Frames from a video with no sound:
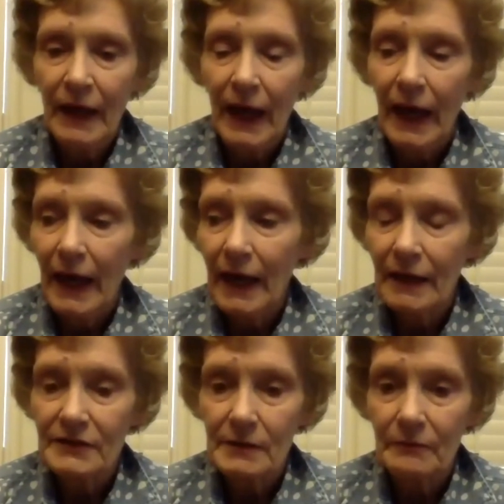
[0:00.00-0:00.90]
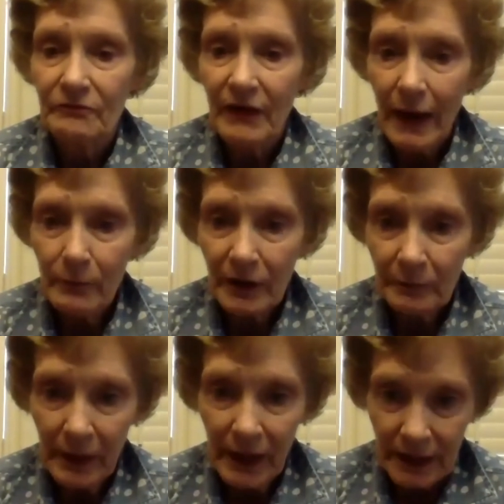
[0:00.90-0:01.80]
and some fabric
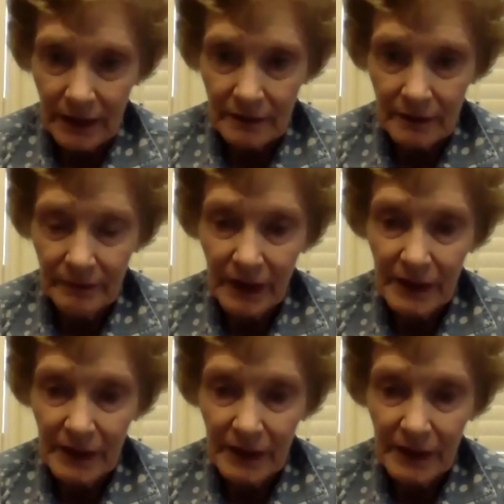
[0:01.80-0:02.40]
paint. That's